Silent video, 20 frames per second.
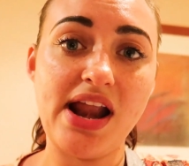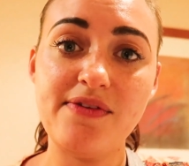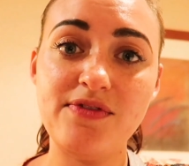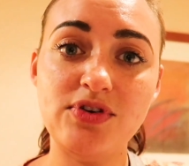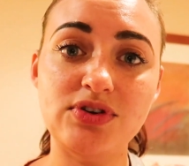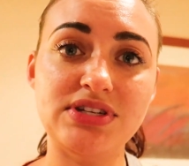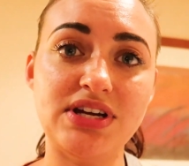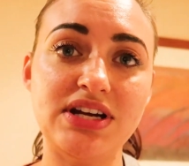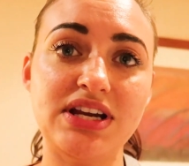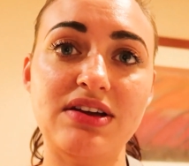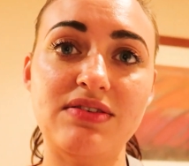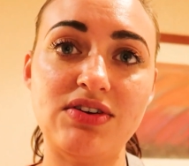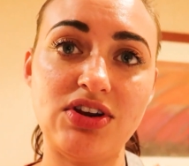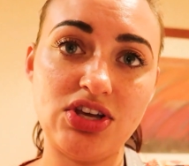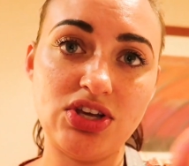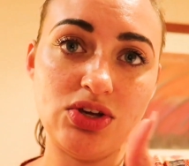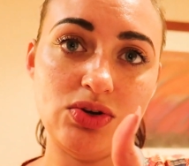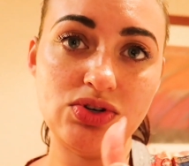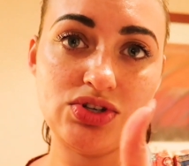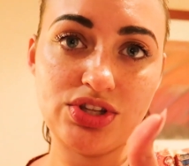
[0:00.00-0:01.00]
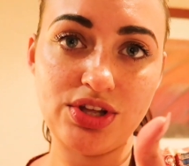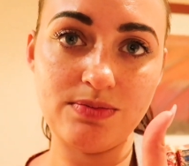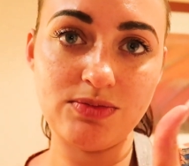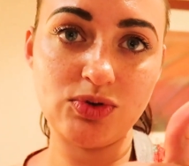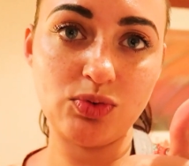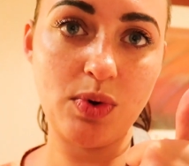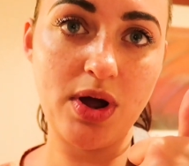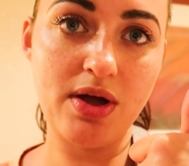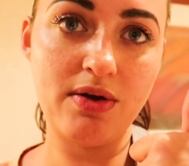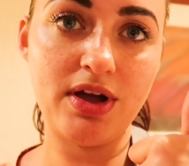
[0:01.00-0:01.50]
If you did, give it a huge
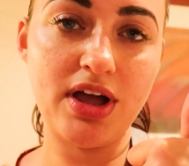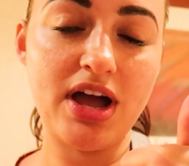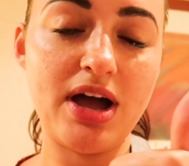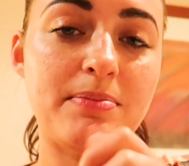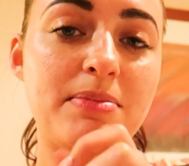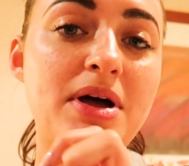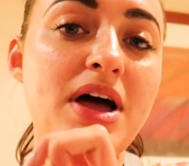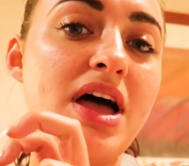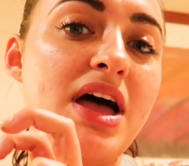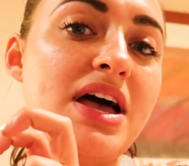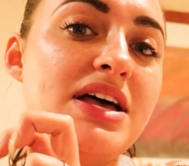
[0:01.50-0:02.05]
thumbs way, way up.